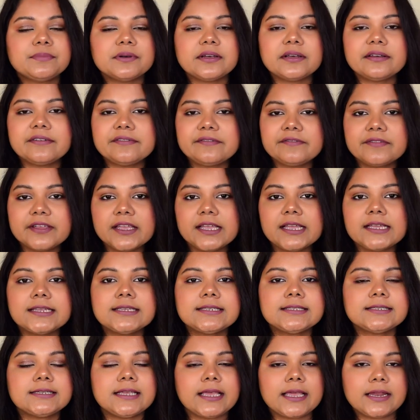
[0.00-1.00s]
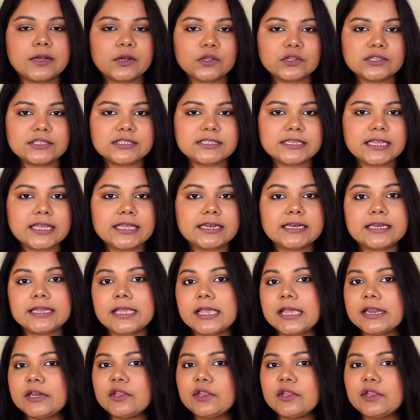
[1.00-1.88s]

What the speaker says: perfect, 10 on 10.